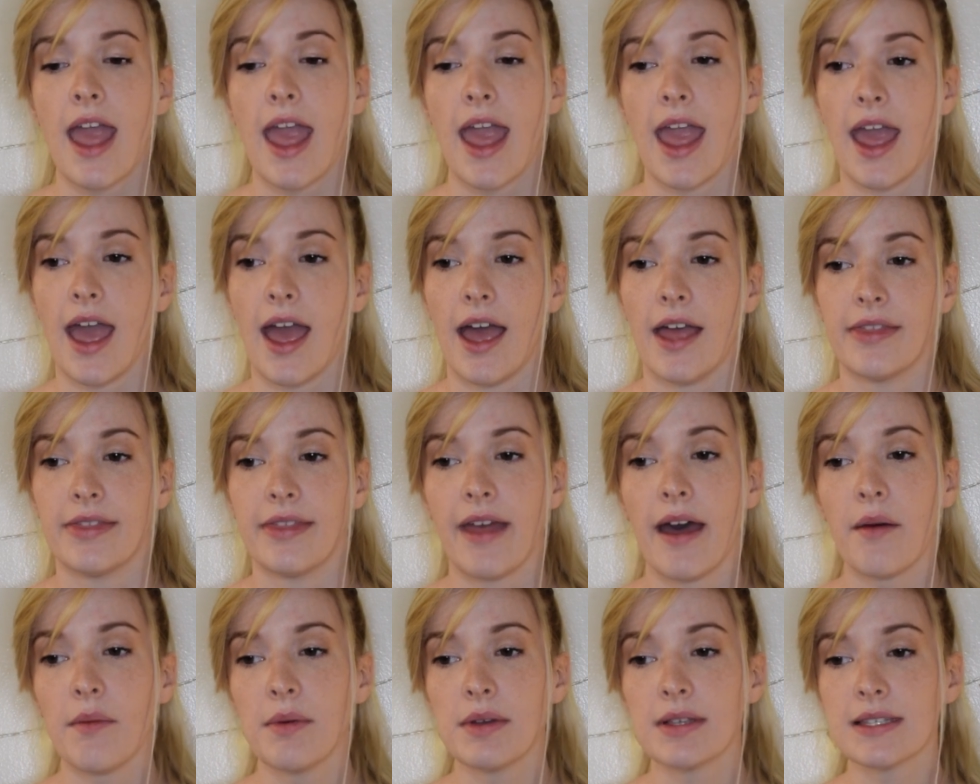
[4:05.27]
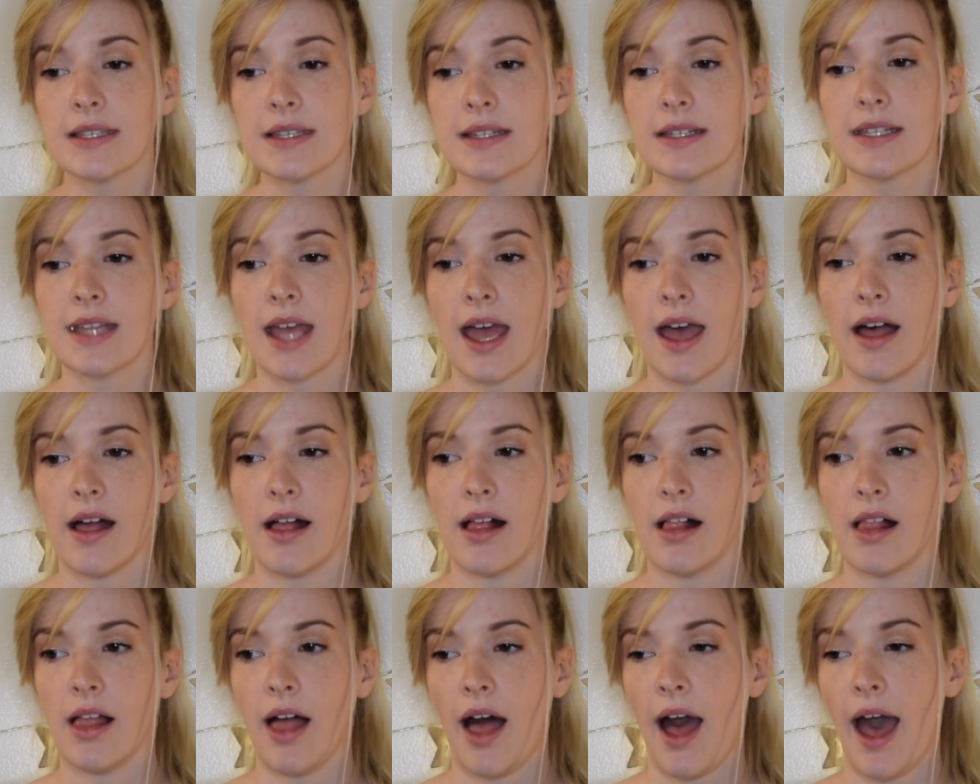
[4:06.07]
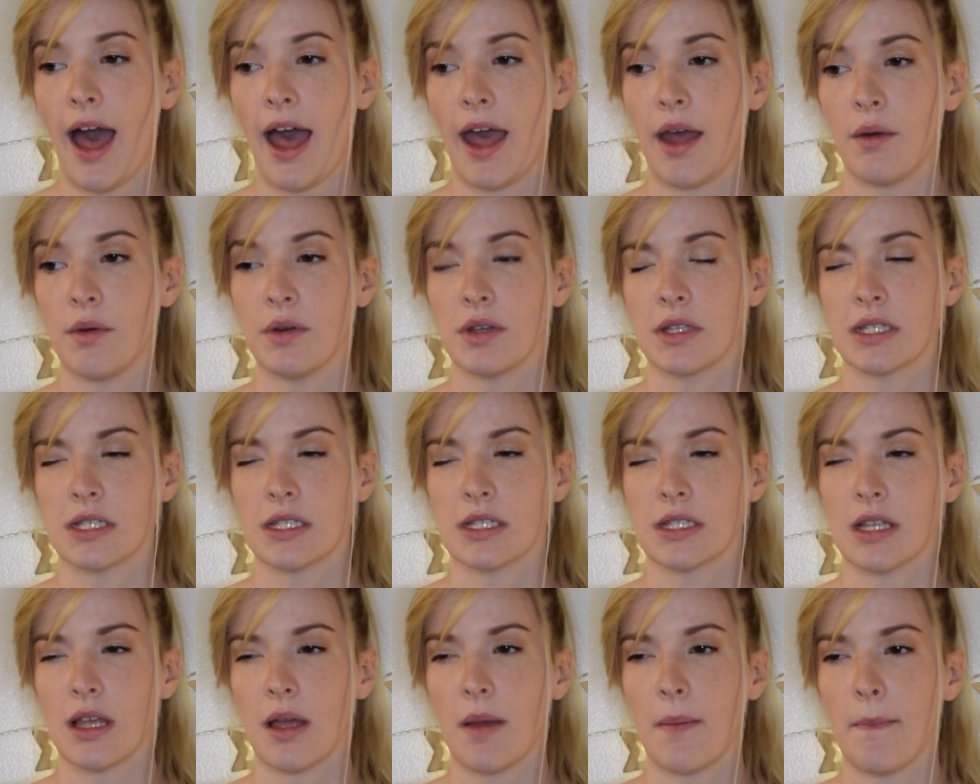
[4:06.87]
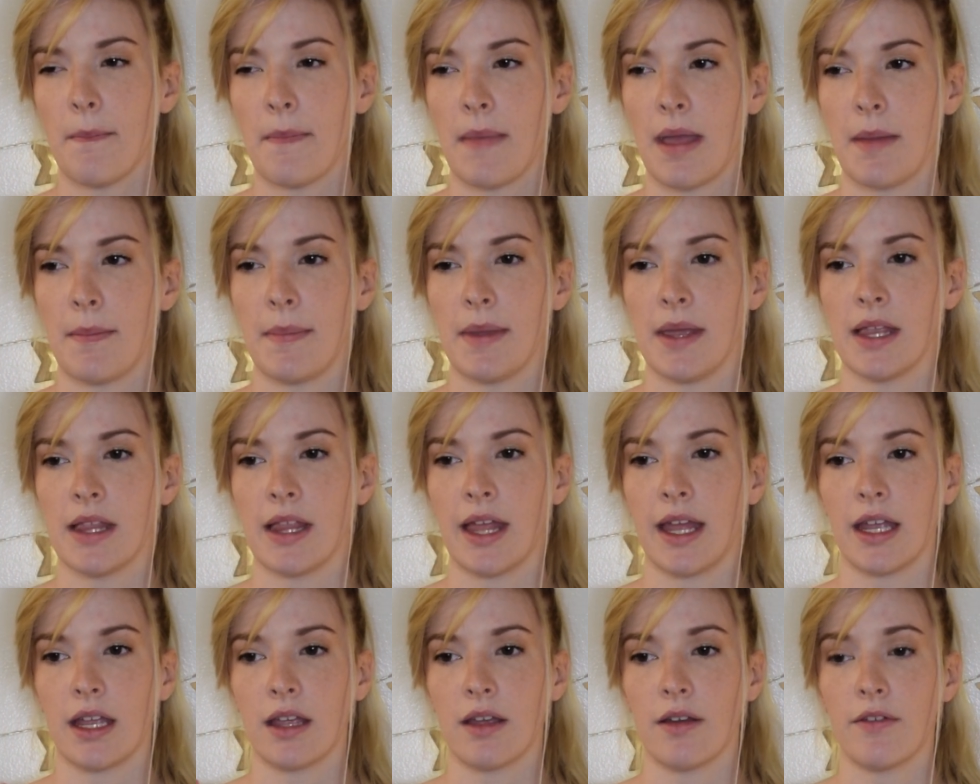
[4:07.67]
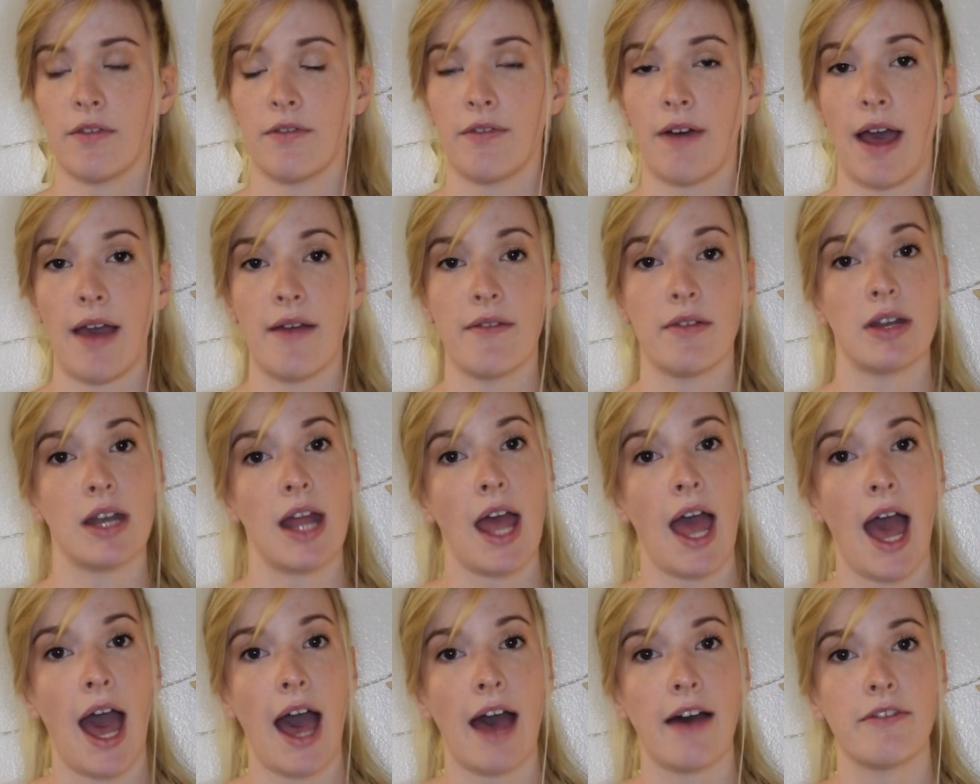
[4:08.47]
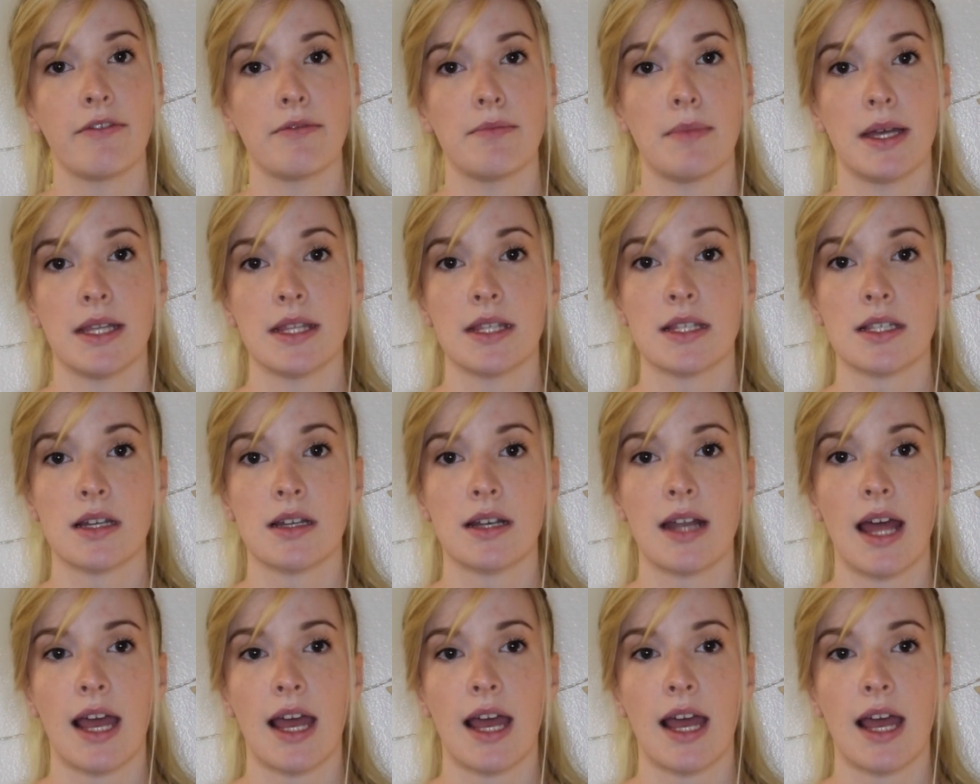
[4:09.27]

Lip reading: And that was until I was maybe like 5.5 months on